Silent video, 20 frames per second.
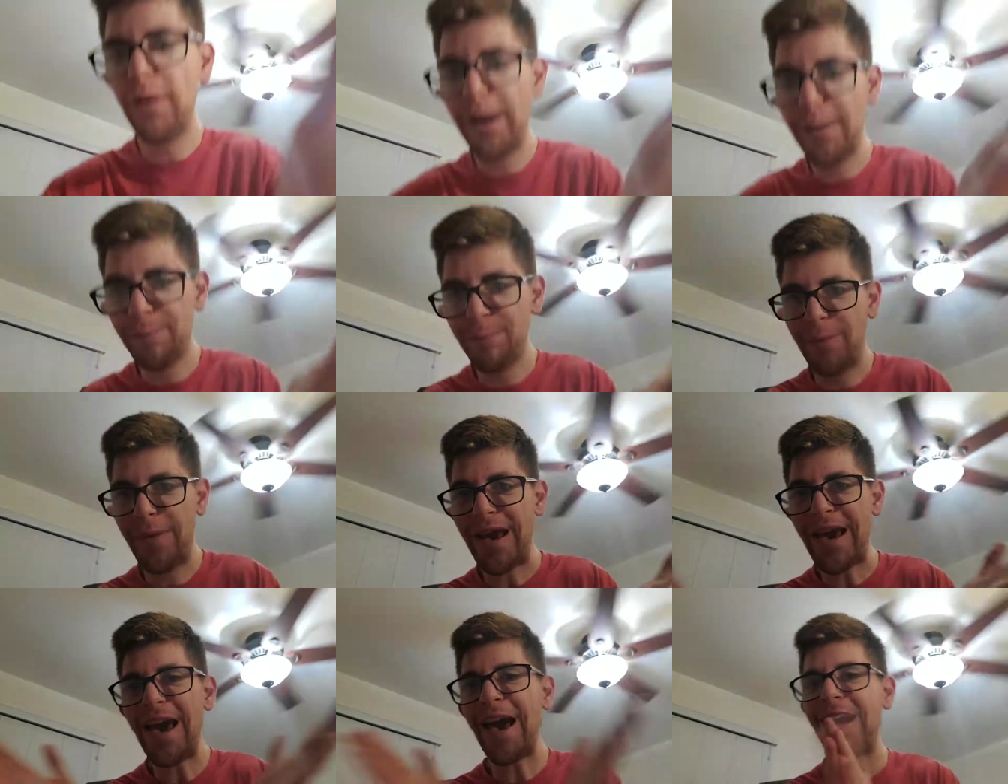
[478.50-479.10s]
right
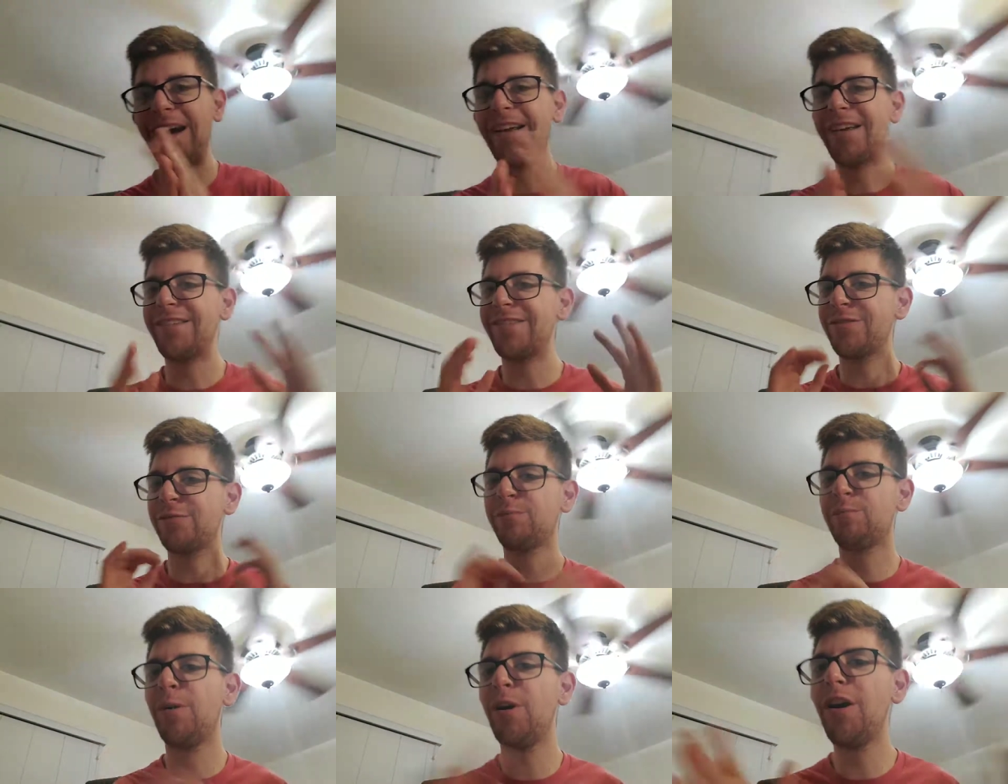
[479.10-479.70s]
back.
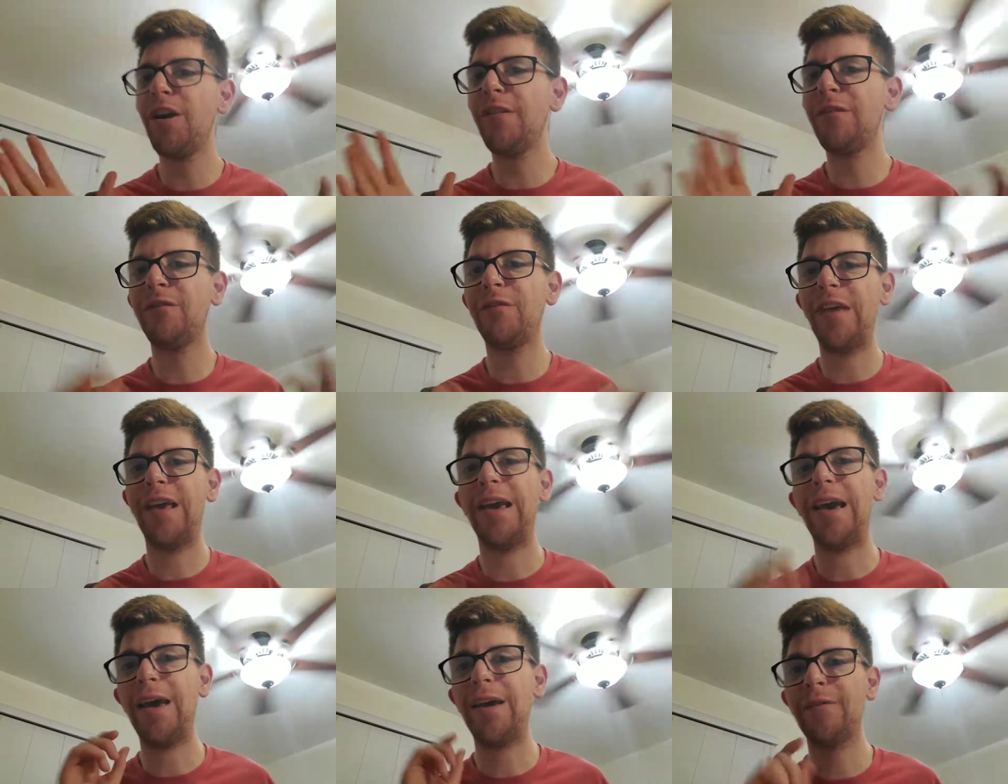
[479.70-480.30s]
It's
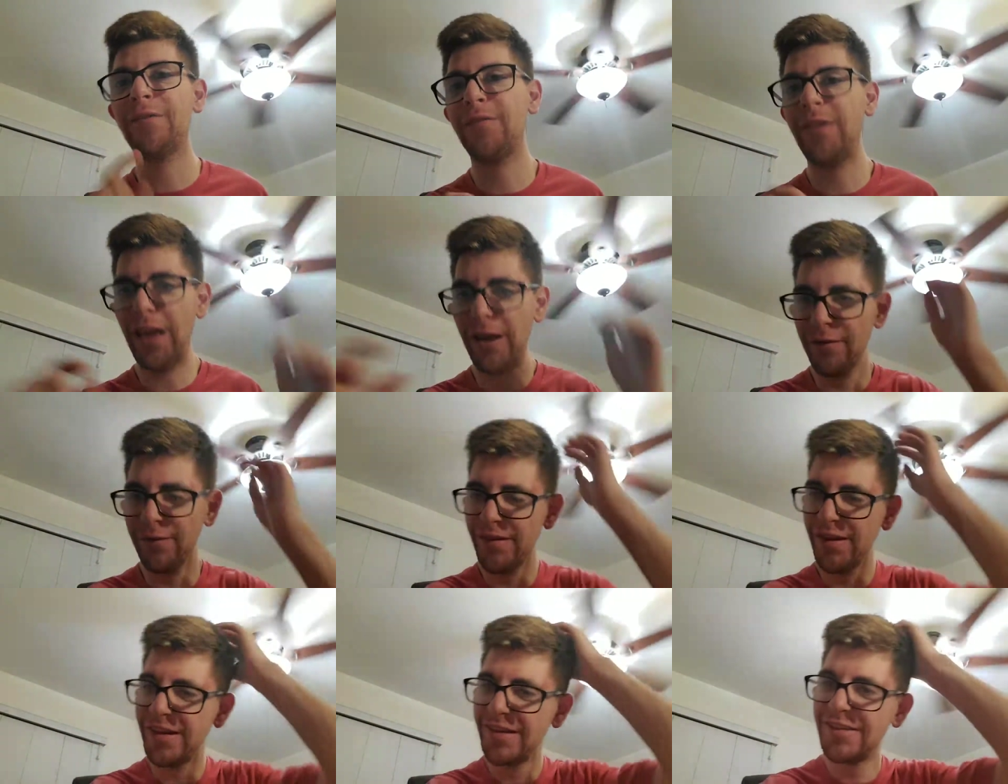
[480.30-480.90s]
perfect. I
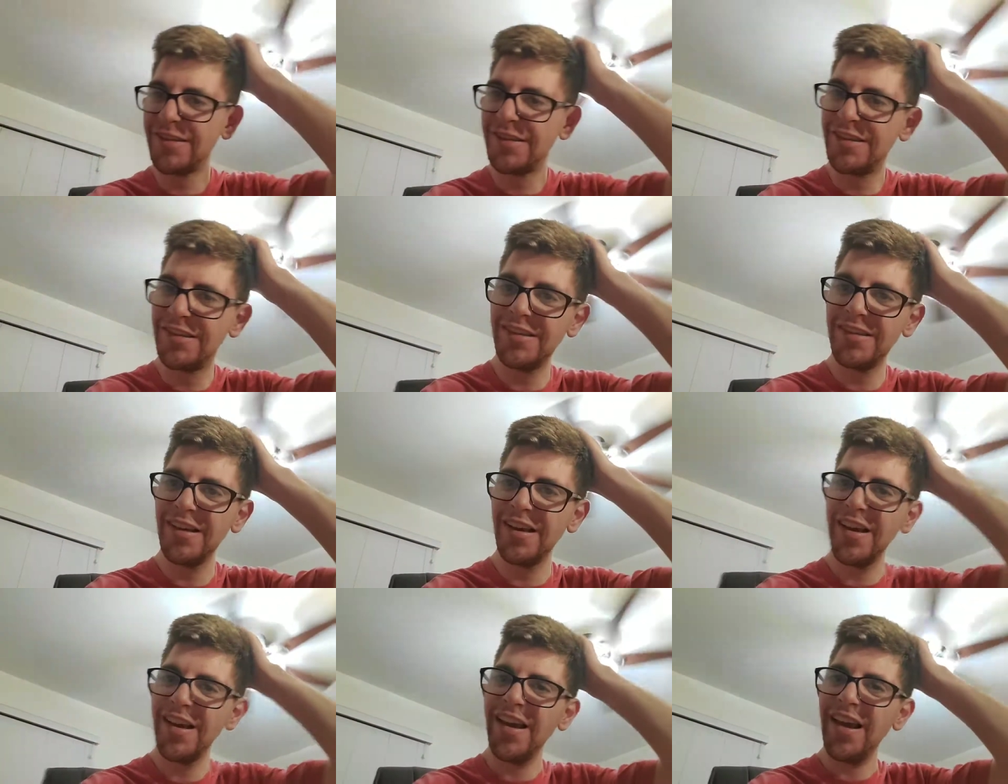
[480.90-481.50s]
found
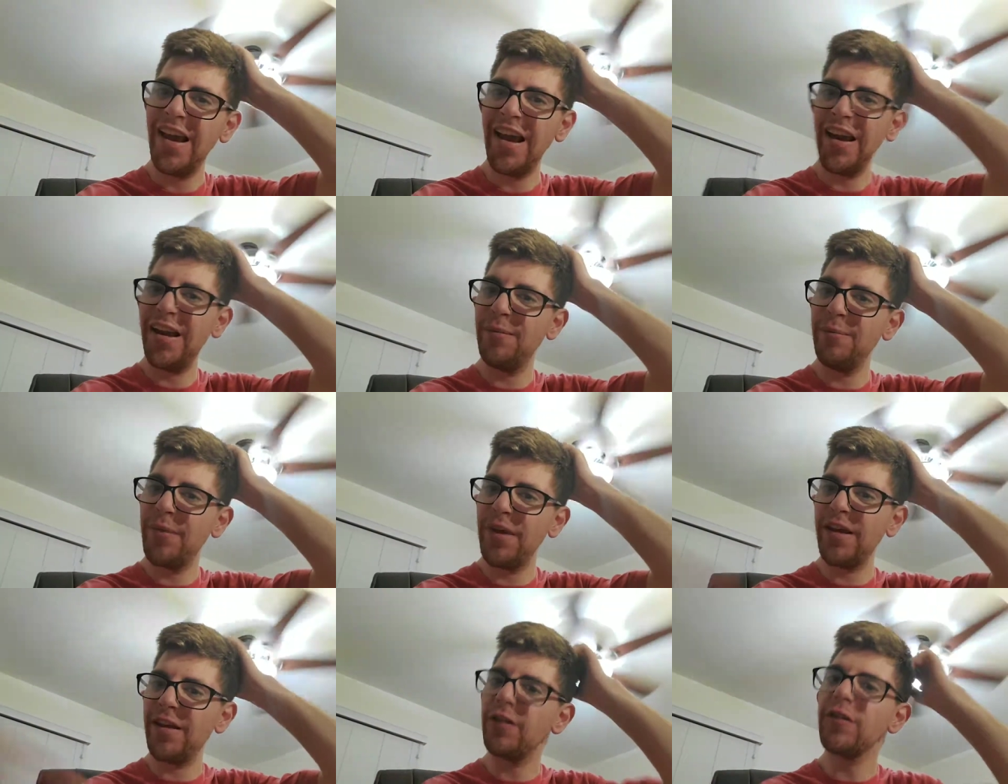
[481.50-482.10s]
this, and
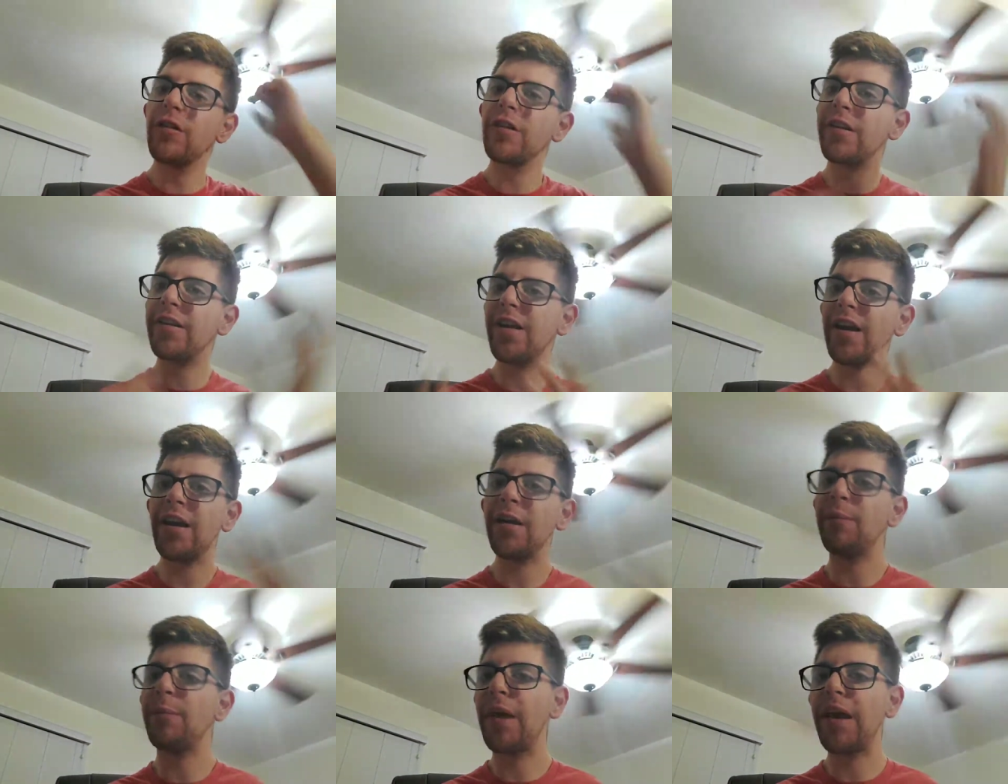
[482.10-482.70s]
it may, I'm
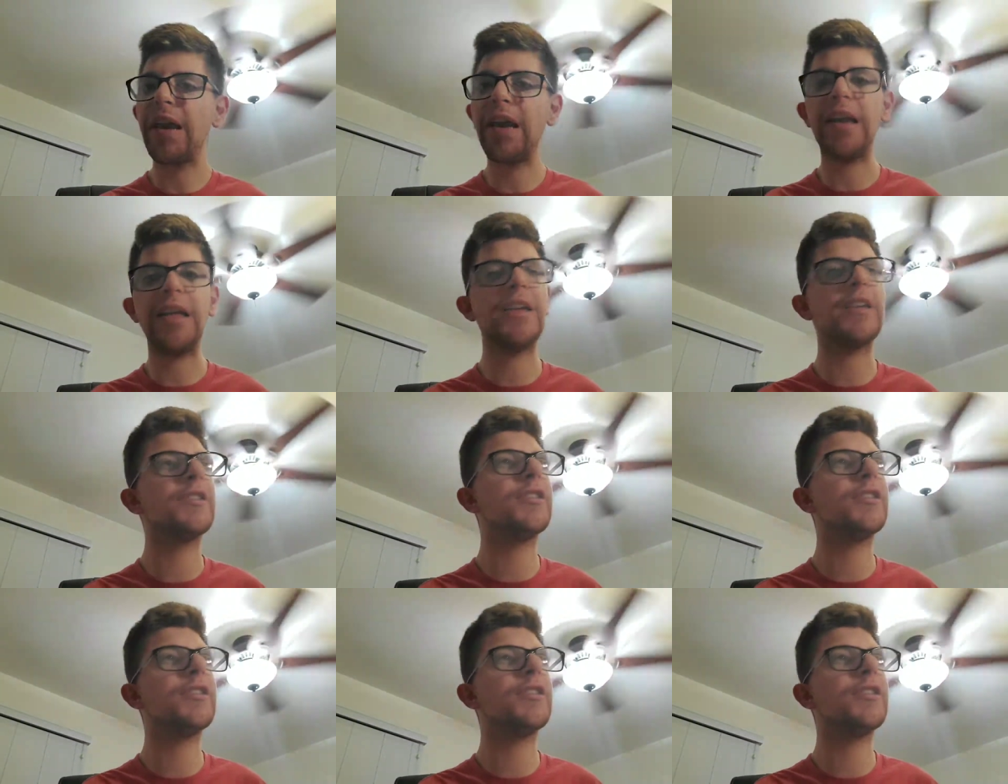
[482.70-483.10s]
gonna make it